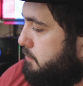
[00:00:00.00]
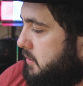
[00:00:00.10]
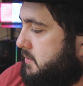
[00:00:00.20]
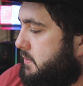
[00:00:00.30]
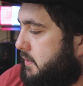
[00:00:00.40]

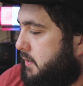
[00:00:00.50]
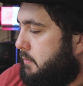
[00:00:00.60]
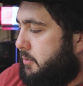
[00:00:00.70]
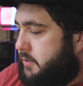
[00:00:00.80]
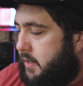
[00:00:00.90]
plus the
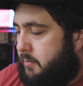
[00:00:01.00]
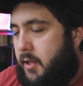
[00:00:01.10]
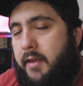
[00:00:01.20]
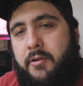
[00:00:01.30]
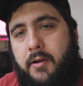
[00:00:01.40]
image
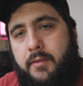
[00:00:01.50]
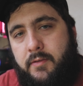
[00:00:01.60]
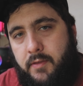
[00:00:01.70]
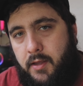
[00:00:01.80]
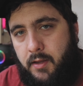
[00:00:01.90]
stabilizer on
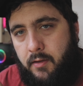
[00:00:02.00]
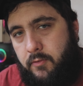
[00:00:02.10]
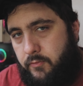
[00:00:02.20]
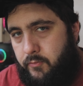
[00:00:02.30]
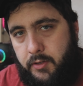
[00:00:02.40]
this thing.
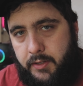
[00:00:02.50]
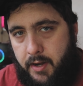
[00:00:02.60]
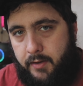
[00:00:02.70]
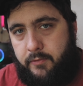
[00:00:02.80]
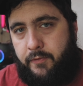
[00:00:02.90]
Really
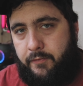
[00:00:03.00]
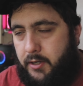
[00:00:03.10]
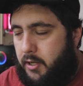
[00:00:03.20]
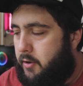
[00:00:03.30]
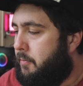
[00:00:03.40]
nice for
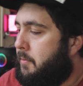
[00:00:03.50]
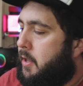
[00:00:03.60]
video.